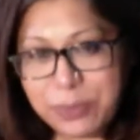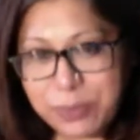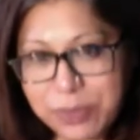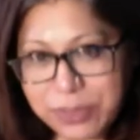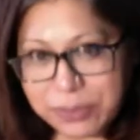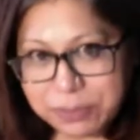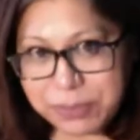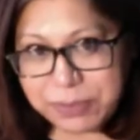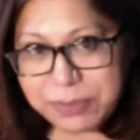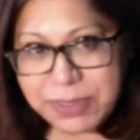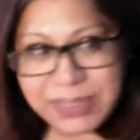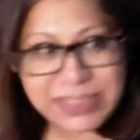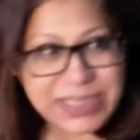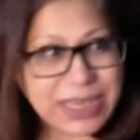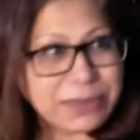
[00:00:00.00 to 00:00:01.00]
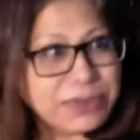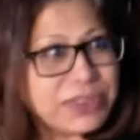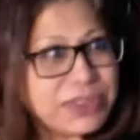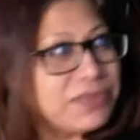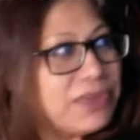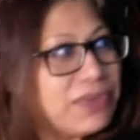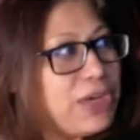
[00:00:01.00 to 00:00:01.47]
what the people are saying, I was
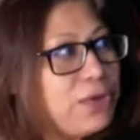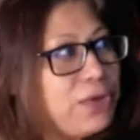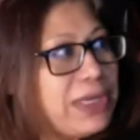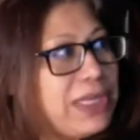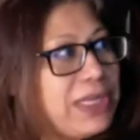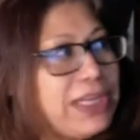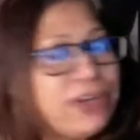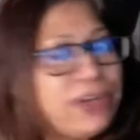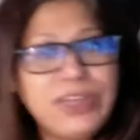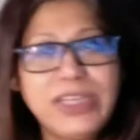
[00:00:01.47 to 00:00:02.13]
just very quickly